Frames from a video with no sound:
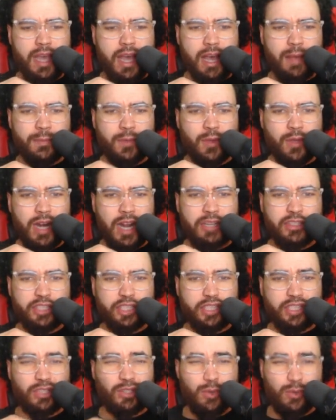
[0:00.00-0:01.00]
You could
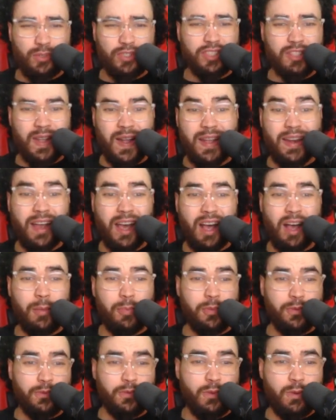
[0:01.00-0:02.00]
actually just go sign
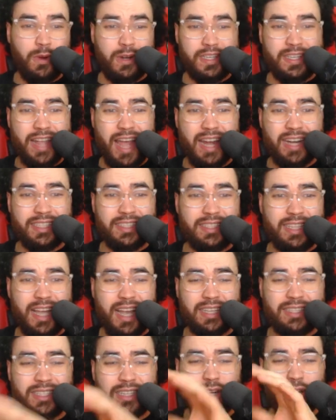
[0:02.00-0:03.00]
up for Data
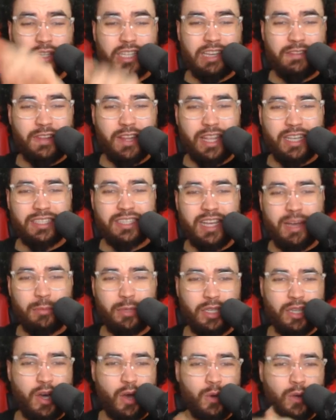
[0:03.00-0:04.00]
Stacks, and I'll leave a link down
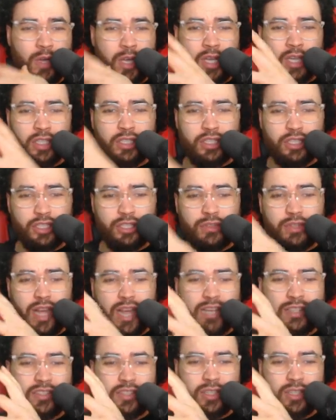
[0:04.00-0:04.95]
below to do that.